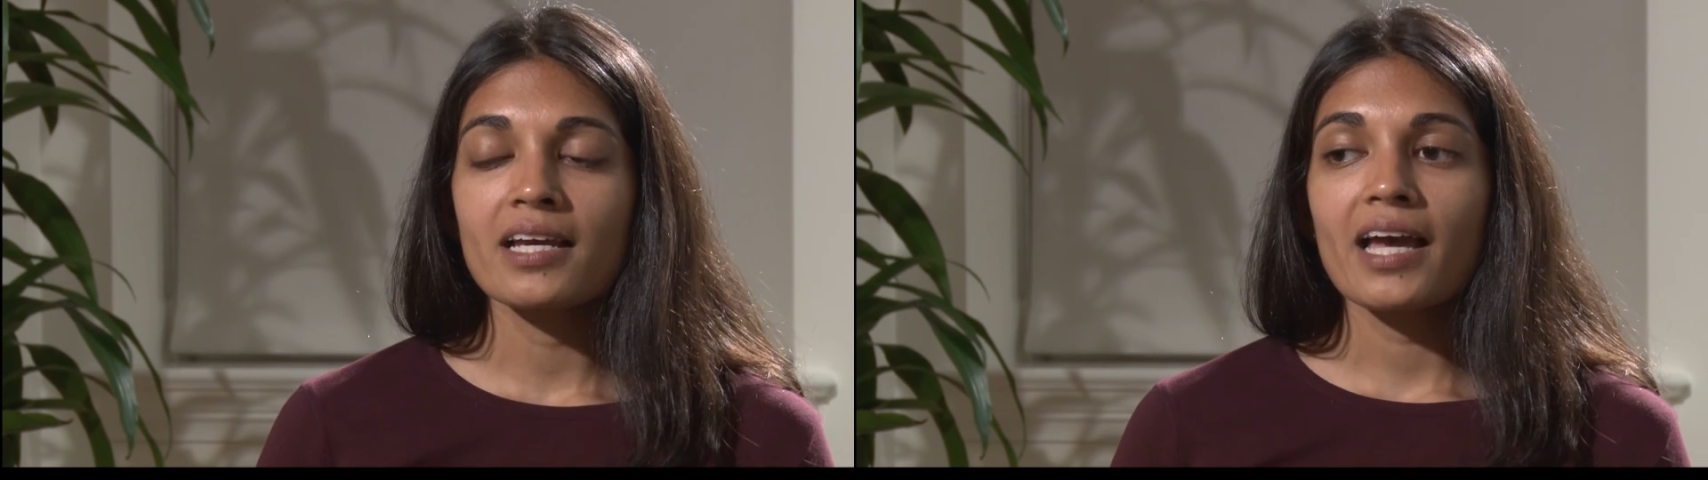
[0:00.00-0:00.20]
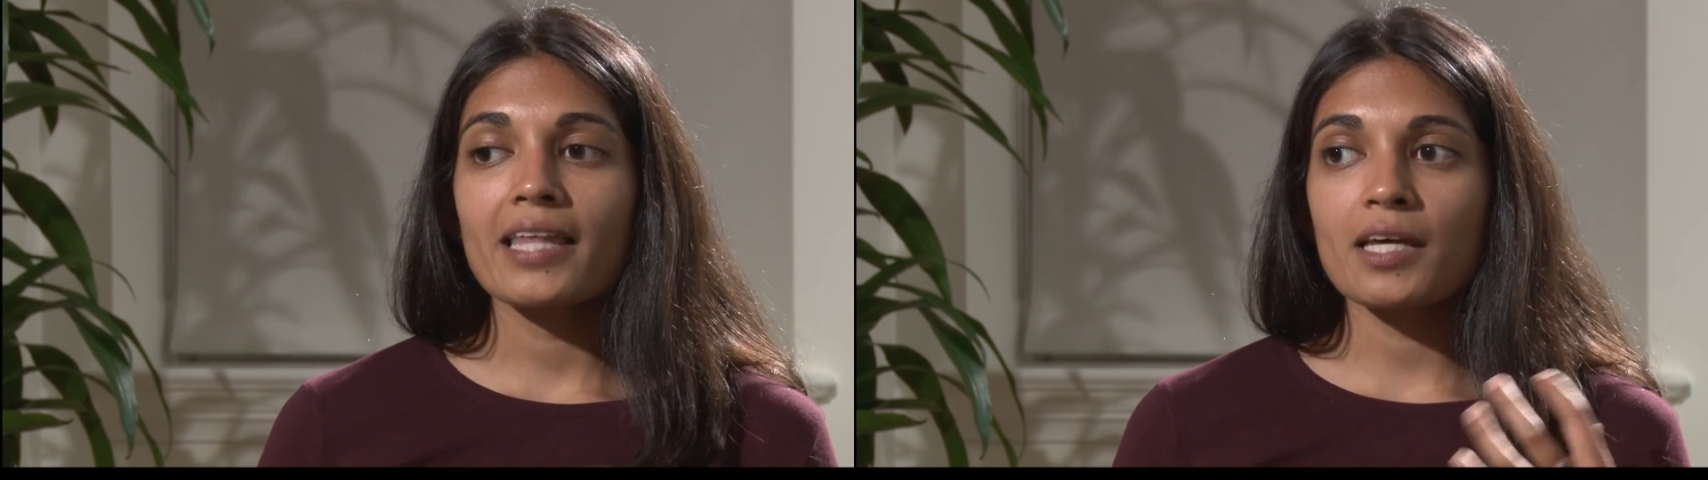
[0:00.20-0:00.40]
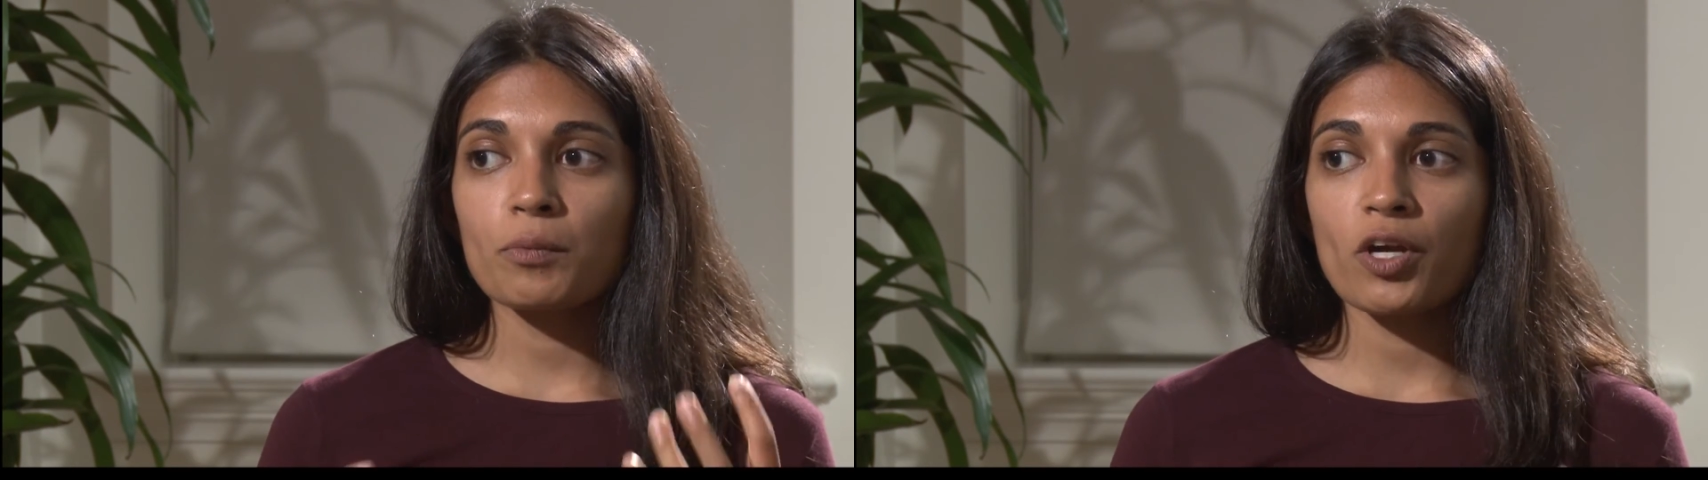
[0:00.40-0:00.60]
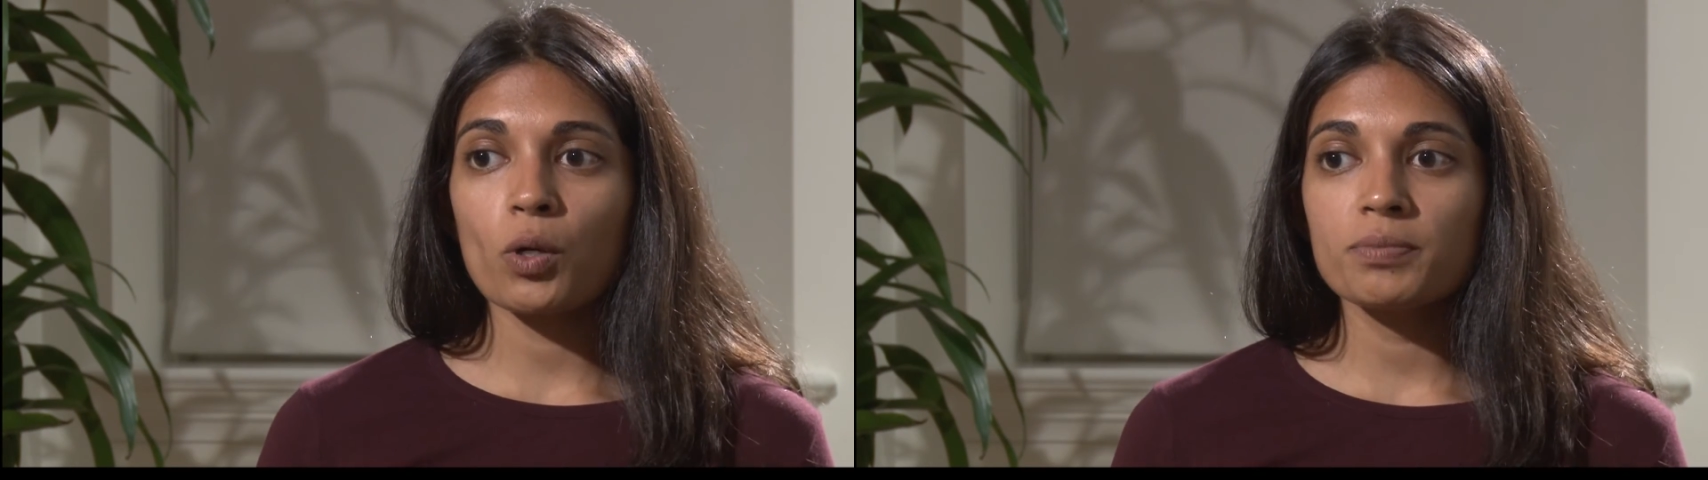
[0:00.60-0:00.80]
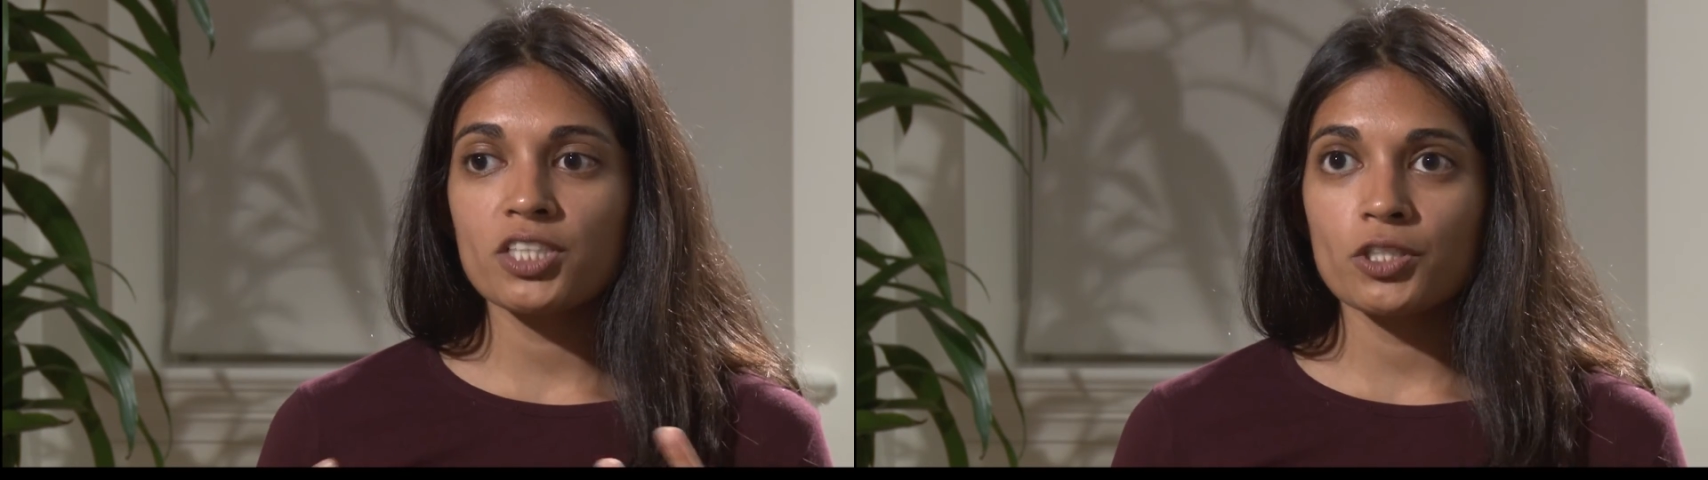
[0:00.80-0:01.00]
and then we
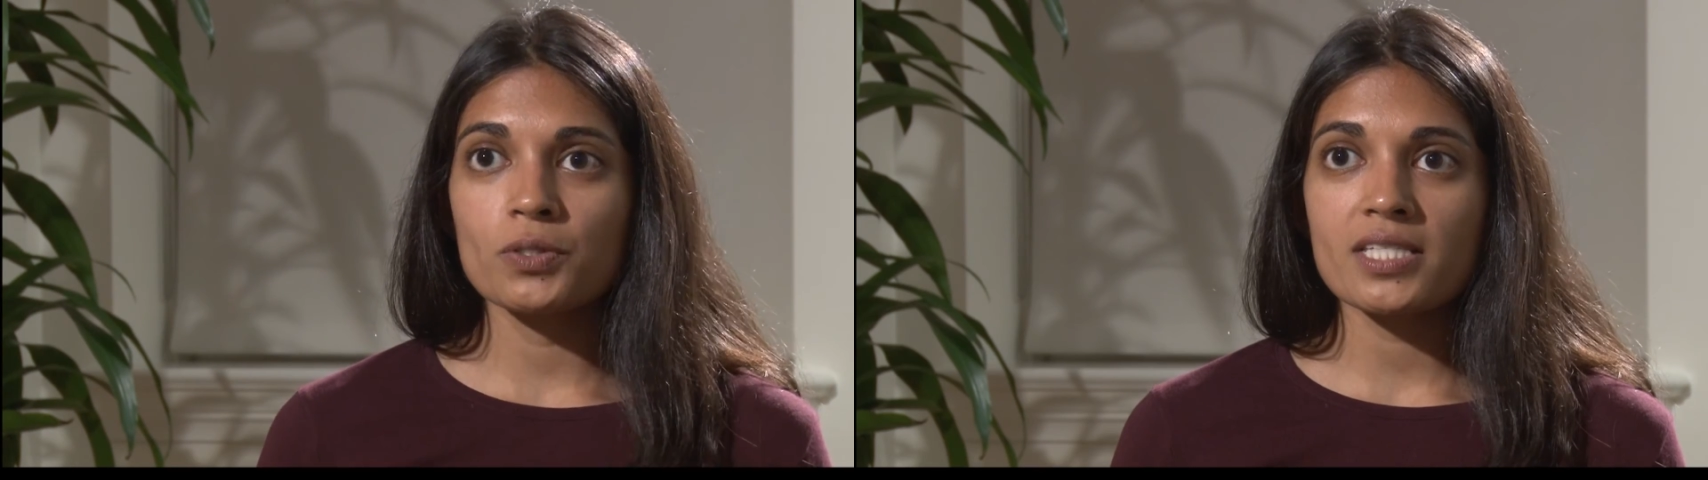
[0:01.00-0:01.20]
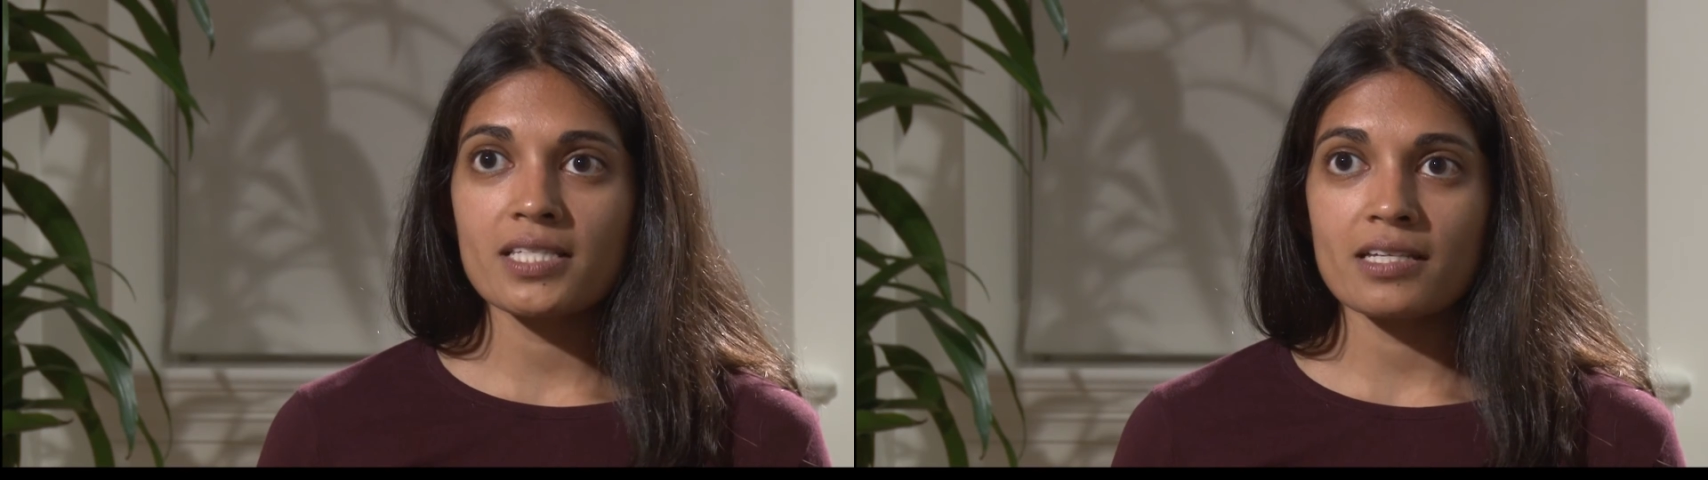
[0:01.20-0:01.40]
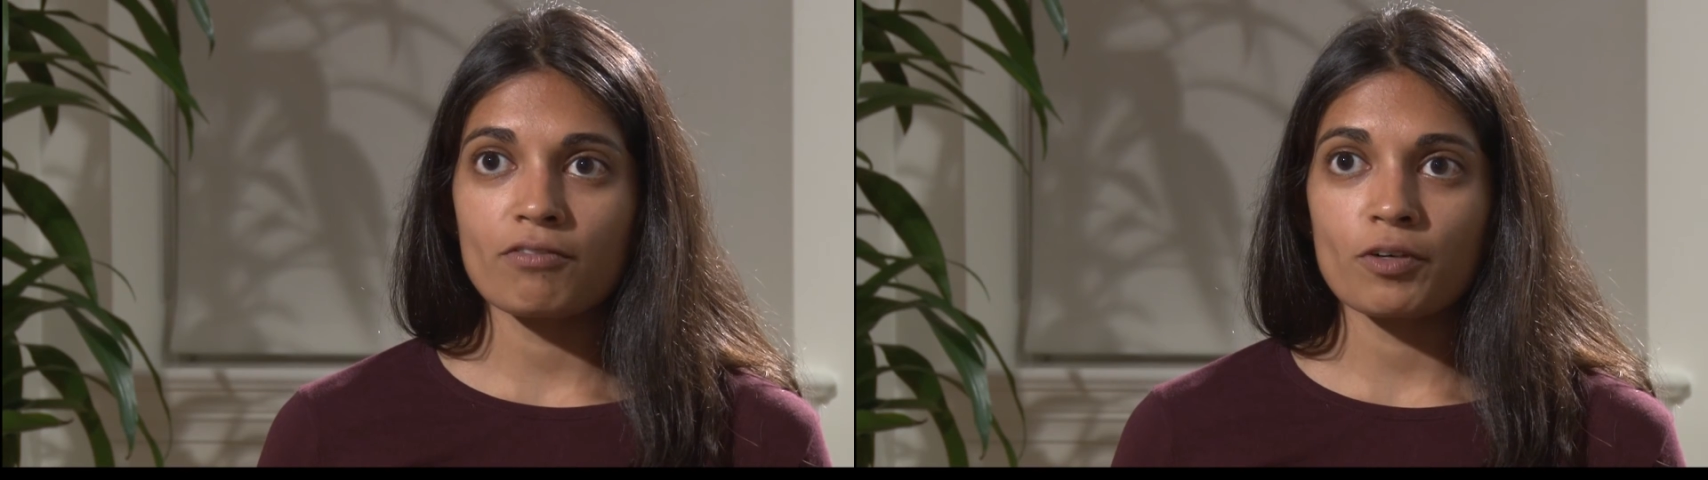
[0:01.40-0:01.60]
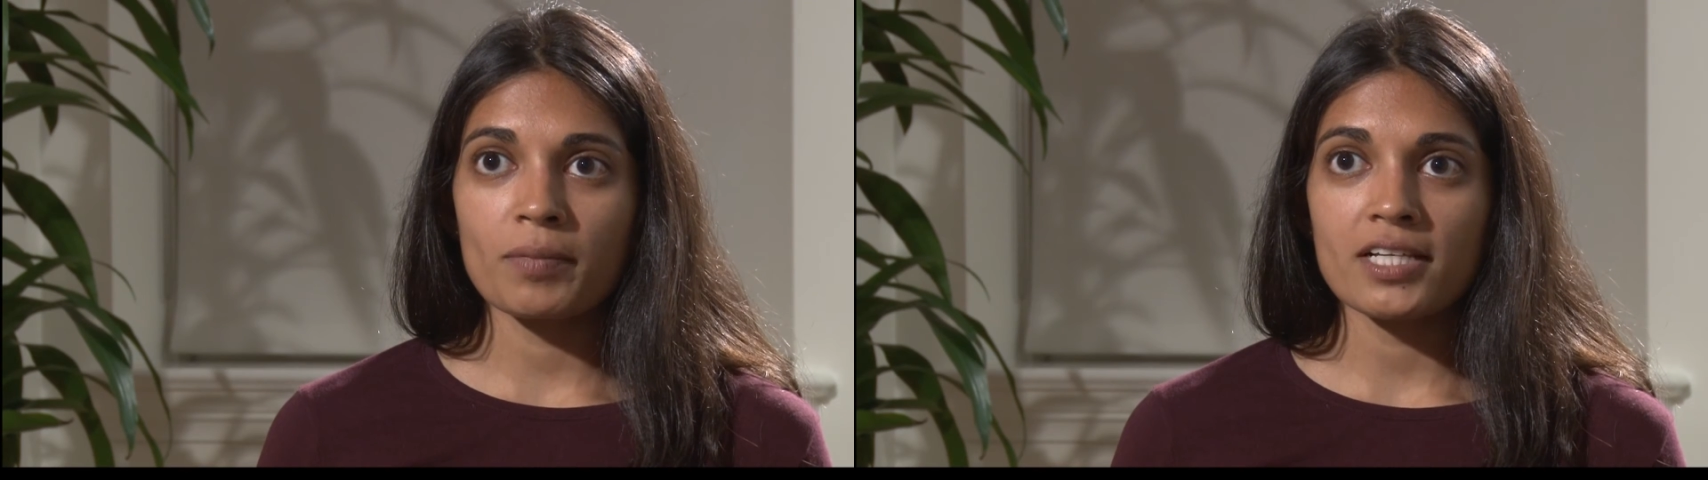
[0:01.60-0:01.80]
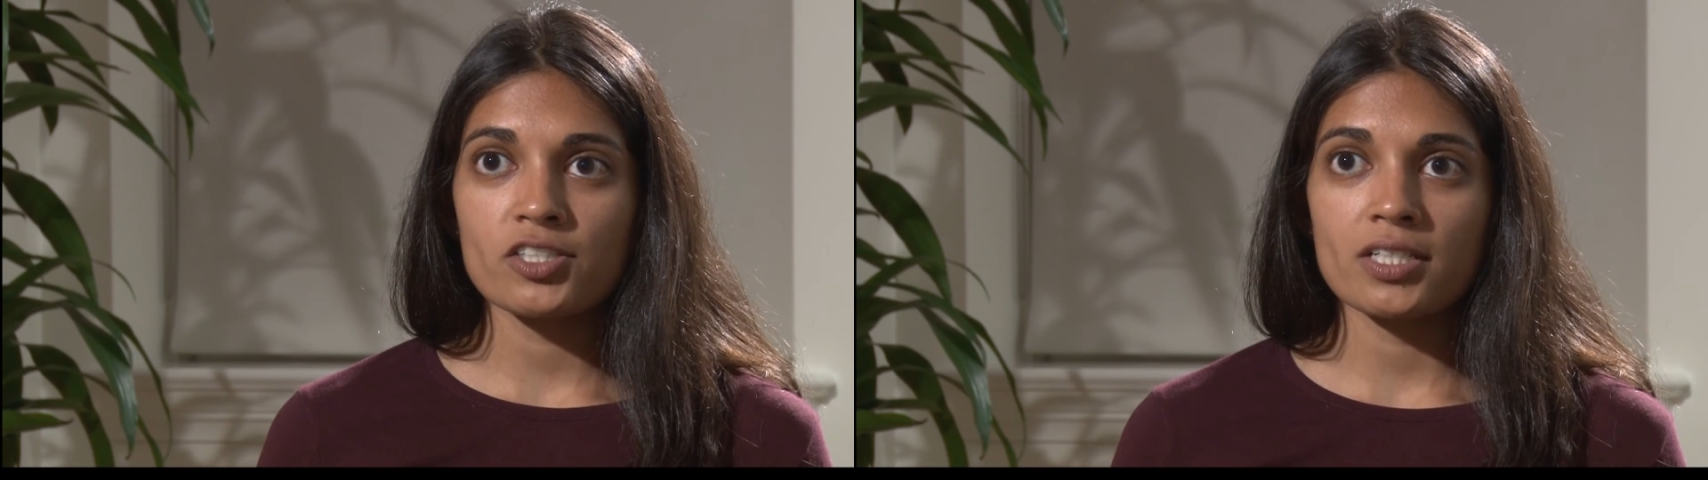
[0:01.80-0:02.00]
hope to use this
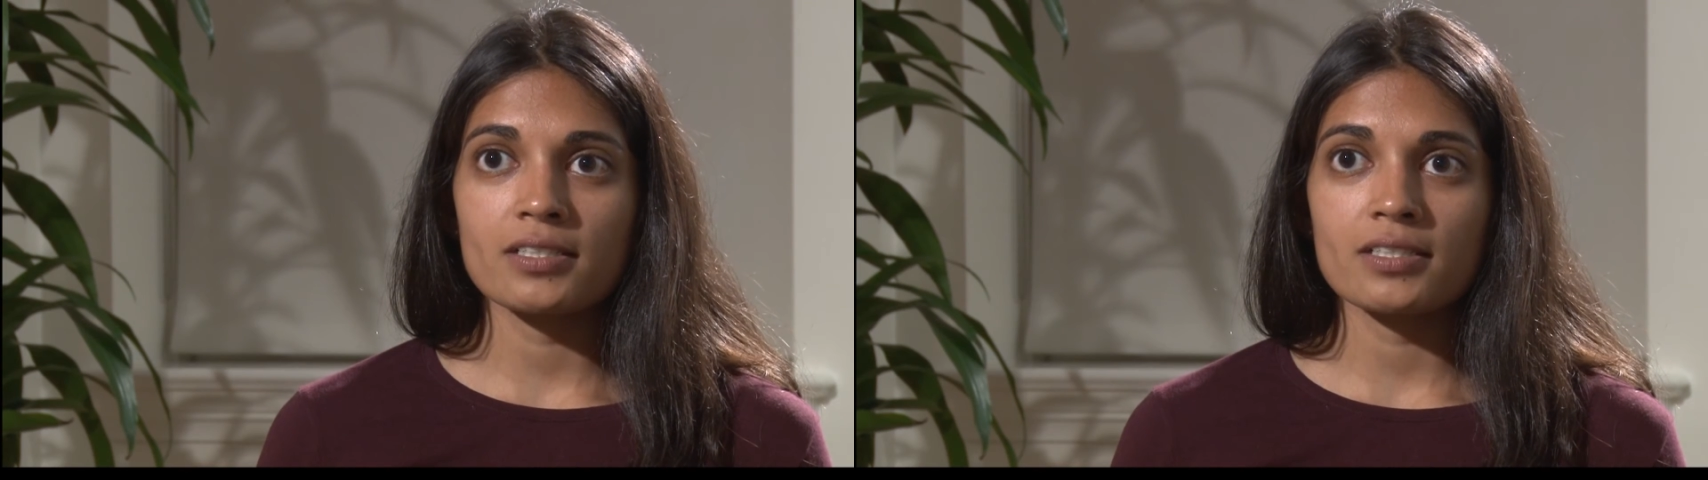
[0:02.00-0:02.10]
information